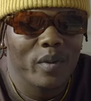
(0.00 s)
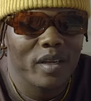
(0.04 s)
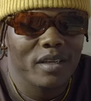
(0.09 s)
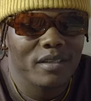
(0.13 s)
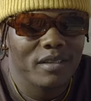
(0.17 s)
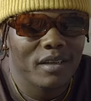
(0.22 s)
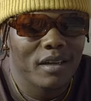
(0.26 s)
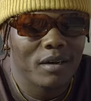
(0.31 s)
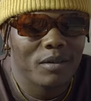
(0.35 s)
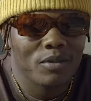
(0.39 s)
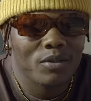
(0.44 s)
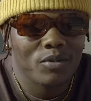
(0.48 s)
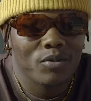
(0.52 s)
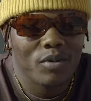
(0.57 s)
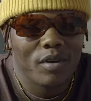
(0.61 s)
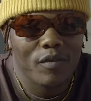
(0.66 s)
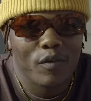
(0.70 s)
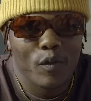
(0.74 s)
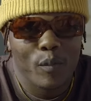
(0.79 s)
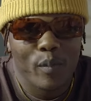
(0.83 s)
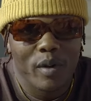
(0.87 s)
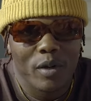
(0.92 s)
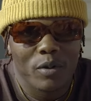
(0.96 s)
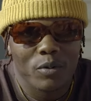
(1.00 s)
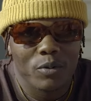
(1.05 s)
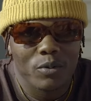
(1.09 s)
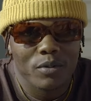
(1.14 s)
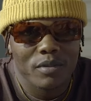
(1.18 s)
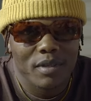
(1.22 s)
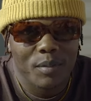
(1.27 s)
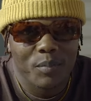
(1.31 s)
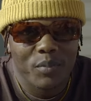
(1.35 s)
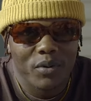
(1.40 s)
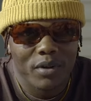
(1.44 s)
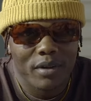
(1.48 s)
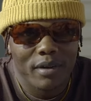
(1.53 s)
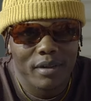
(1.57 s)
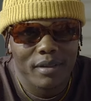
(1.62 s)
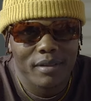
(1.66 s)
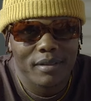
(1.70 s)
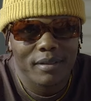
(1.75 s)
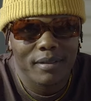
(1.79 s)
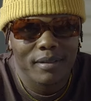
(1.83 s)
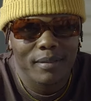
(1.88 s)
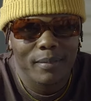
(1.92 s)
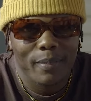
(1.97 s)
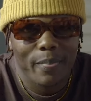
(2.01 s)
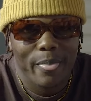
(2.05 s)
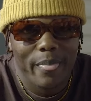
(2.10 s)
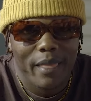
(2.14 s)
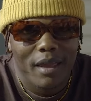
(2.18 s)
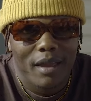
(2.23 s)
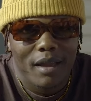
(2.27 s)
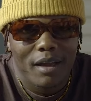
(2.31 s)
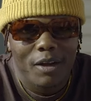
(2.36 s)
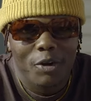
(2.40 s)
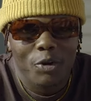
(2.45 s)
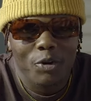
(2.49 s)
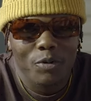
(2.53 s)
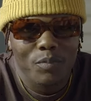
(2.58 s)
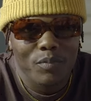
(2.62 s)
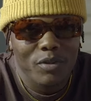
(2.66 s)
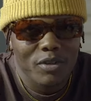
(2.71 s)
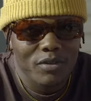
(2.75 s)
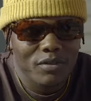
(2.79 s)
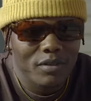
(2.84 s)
Big shout outs to everybody who's supporting good